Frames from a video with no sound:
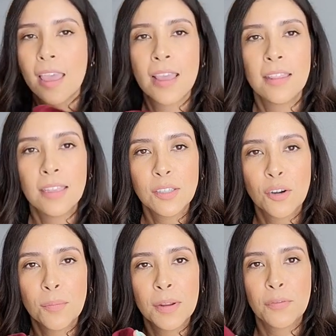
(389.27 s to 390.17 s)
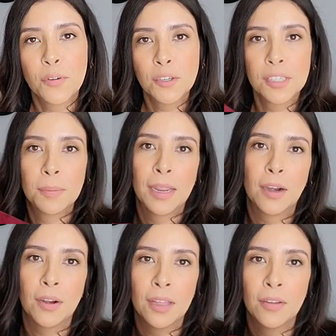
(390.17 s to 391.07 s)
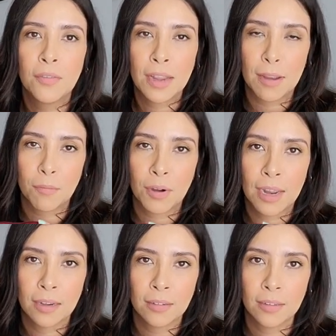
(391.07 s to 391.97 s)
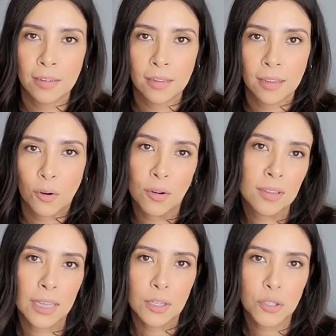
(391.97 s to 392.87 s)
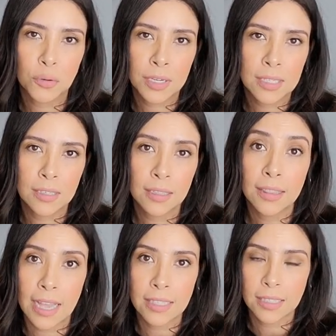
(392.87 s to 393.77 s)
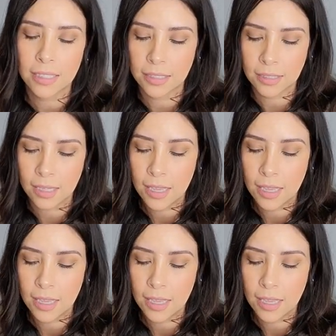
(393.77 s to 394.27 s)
and these are my first pair of name brand or luxury glasses.